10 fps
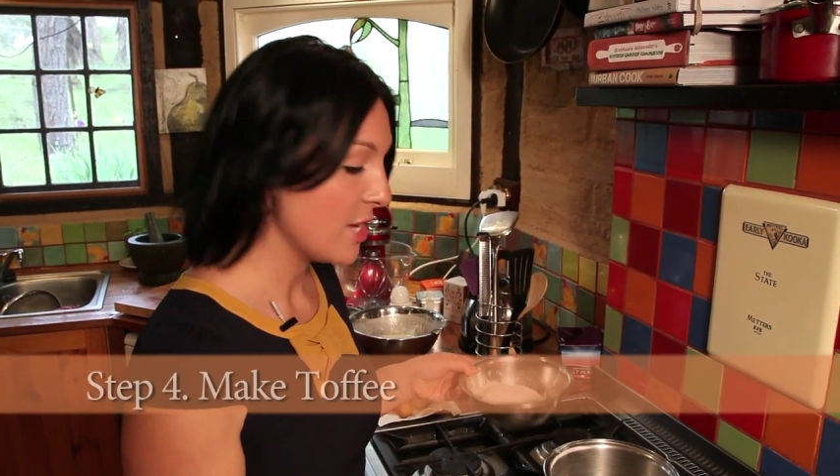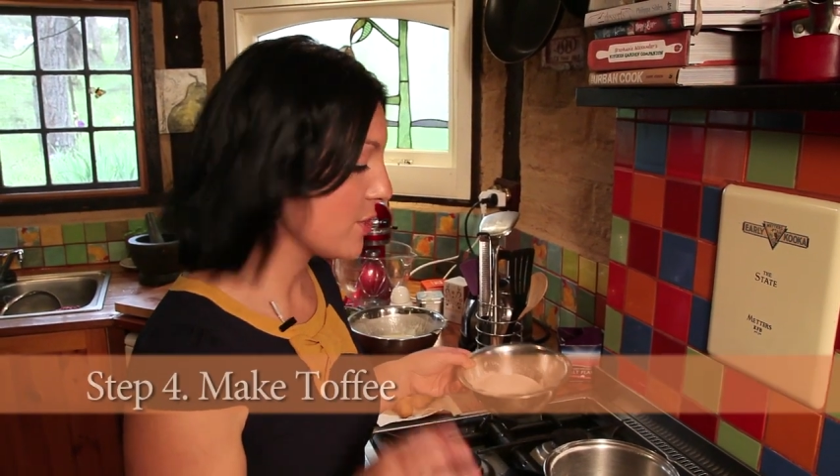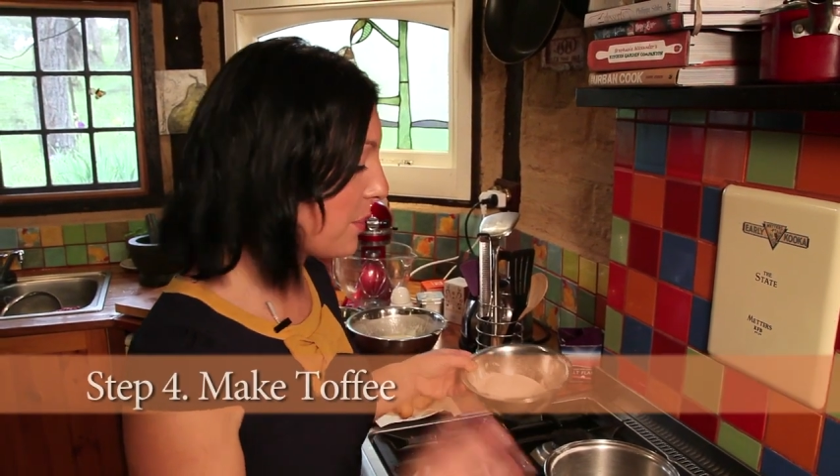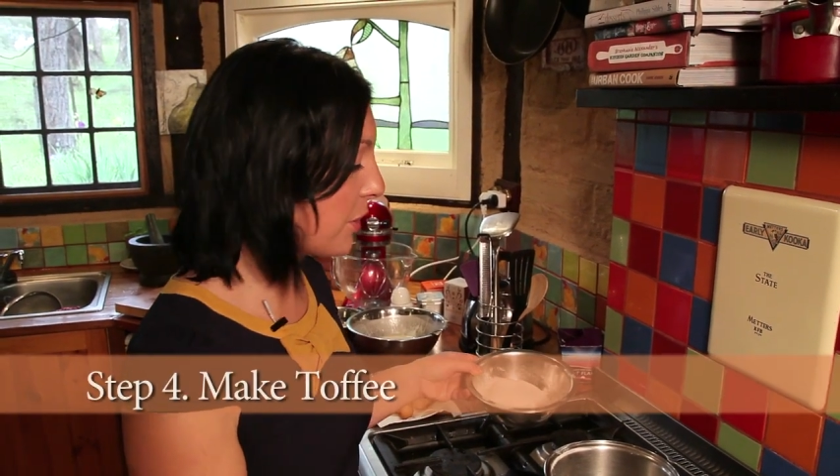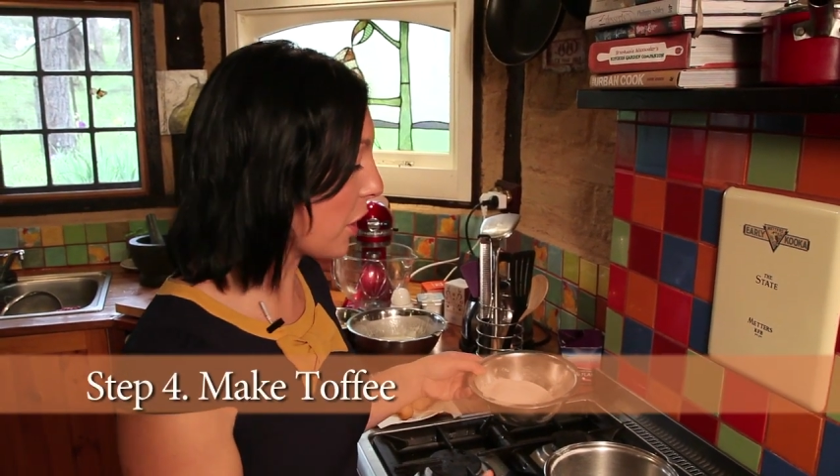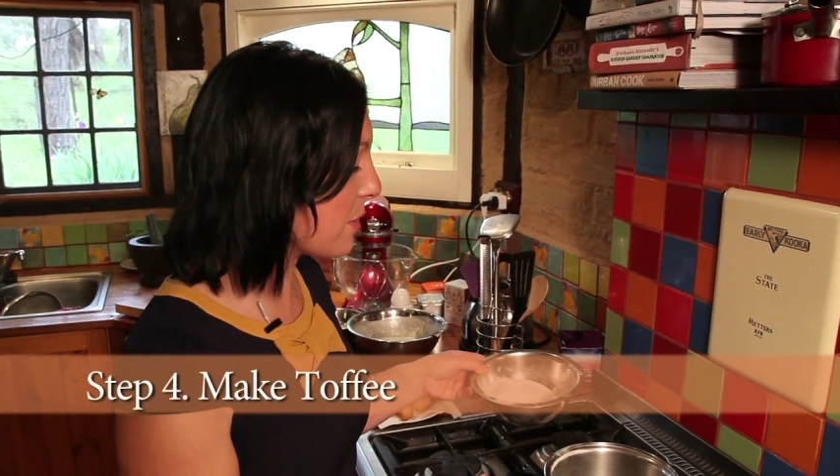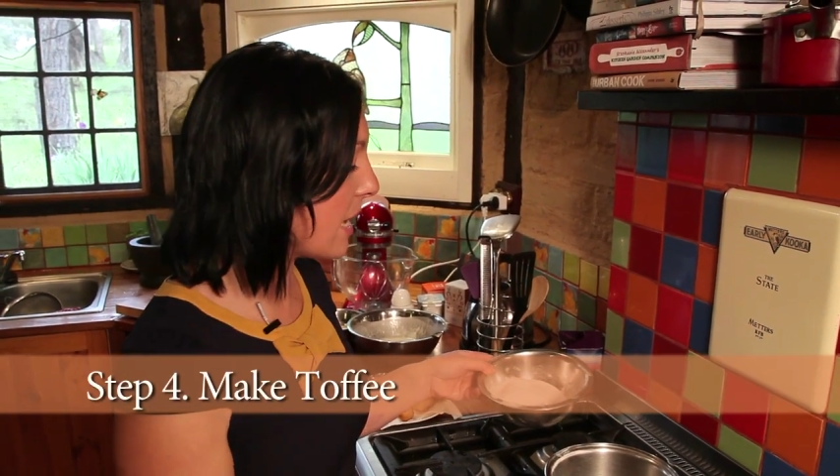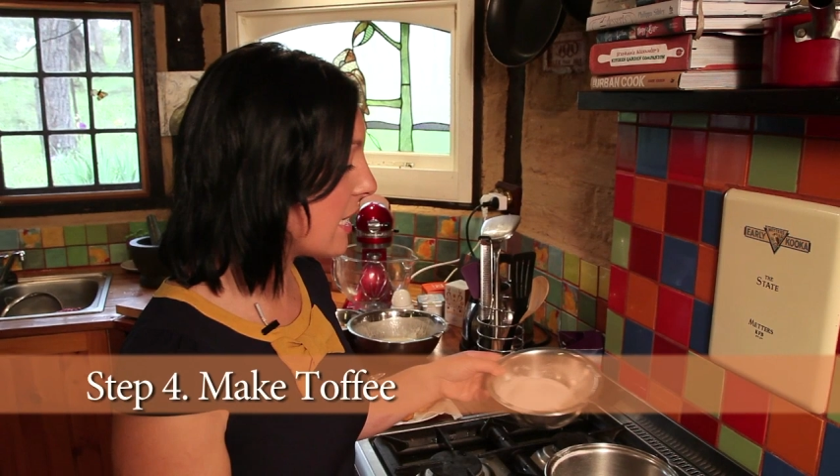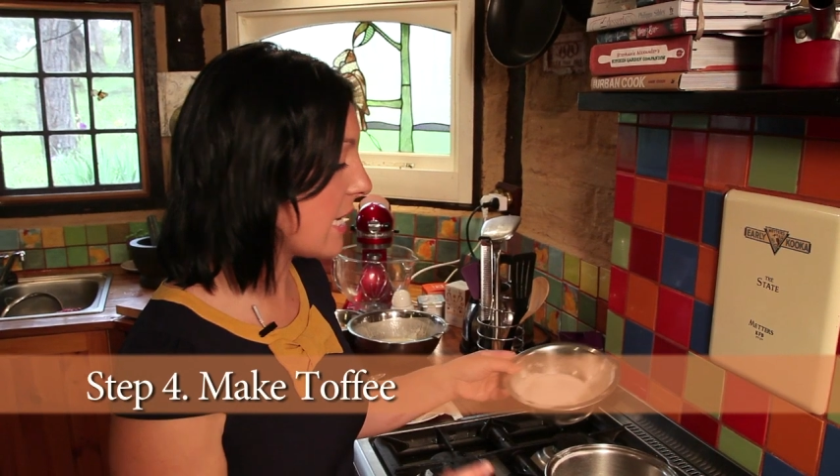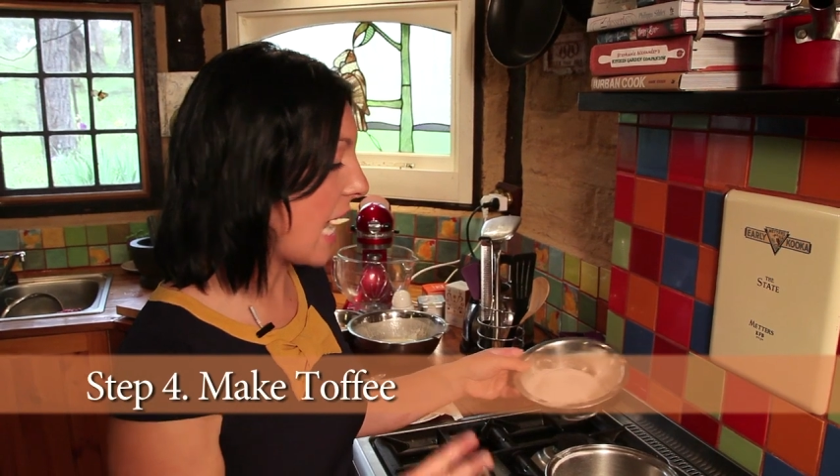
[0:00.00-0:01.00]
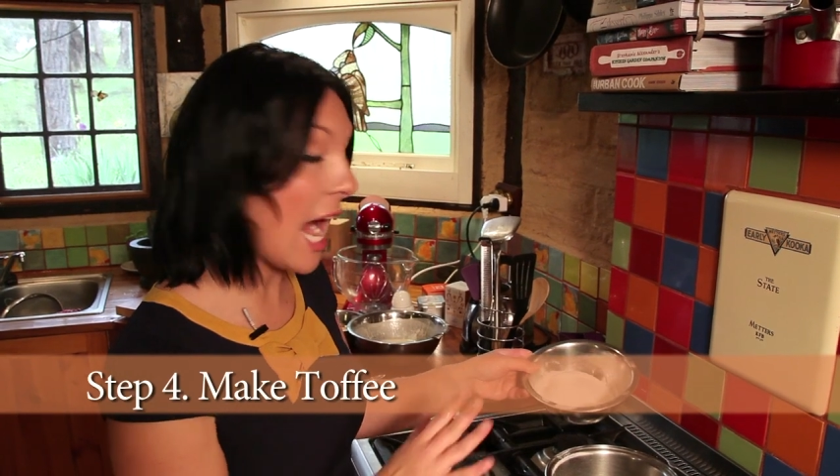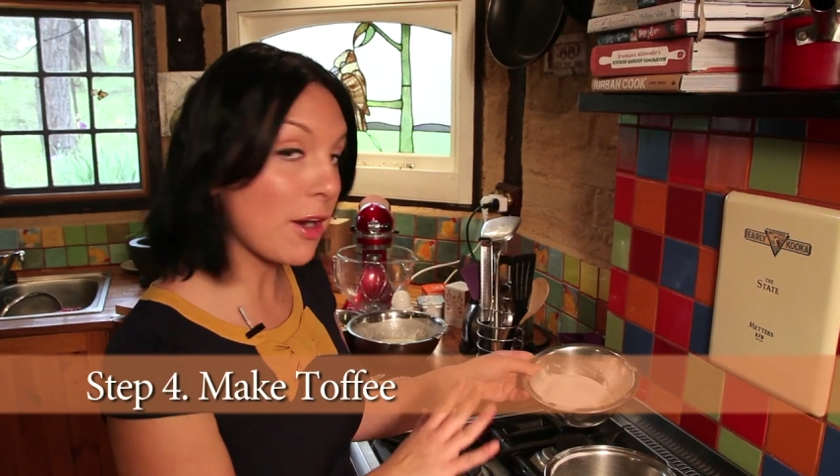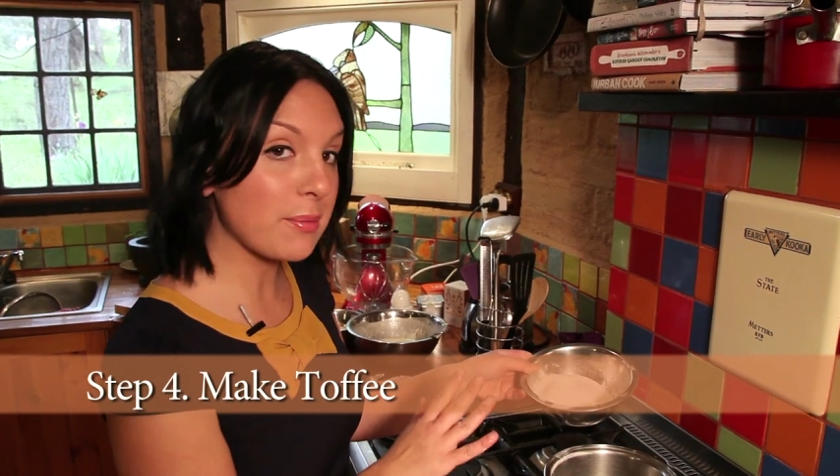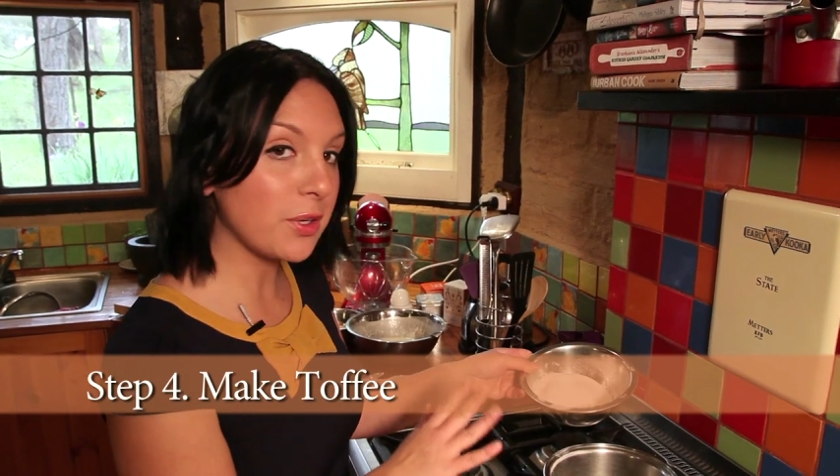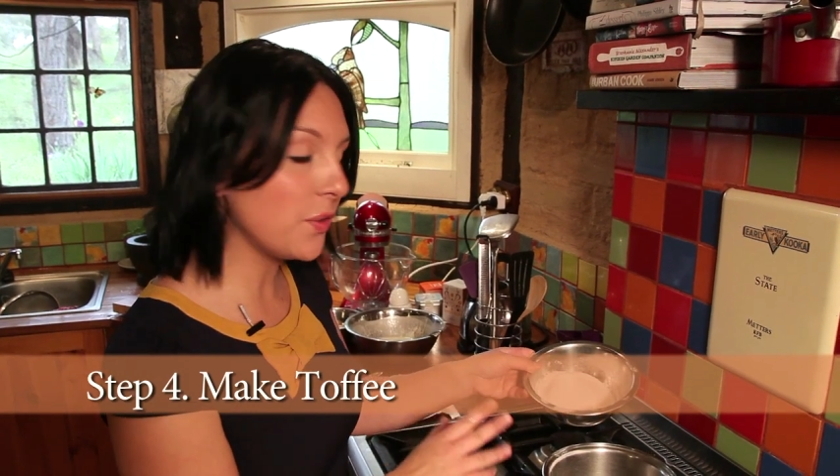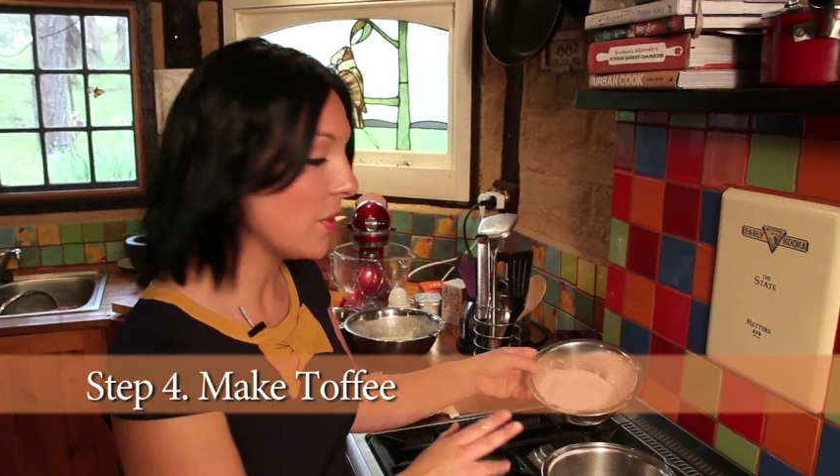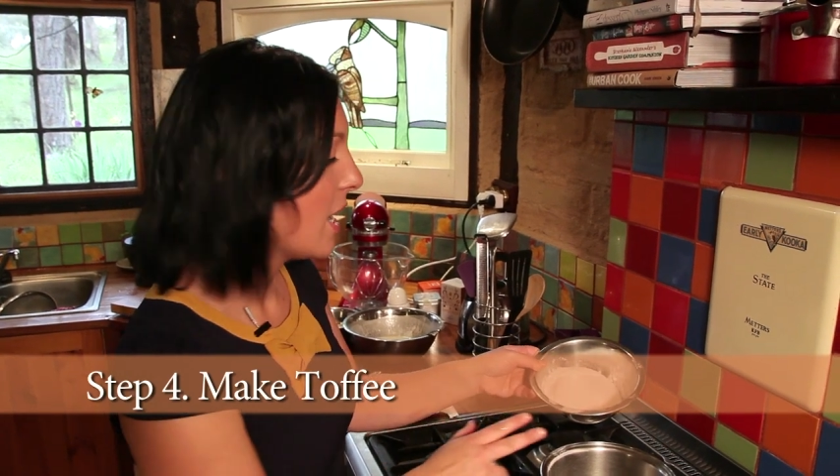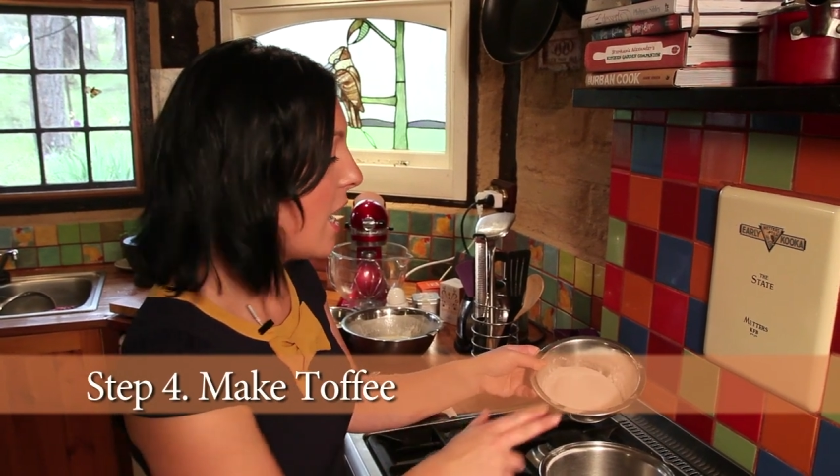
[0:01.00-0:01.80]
So I'm going to make a caramel